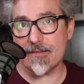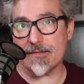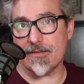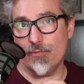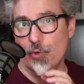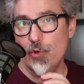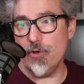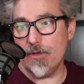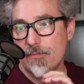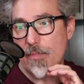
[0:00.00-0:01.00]
to
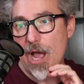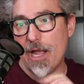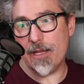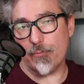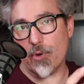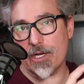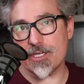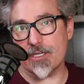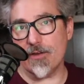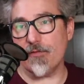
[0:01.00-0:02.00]
ruin my
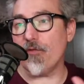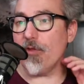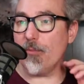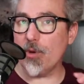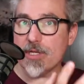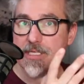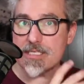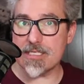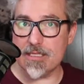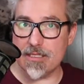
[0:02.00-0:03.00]
impression of the
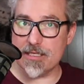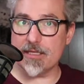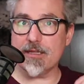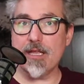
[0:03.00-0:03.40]
books and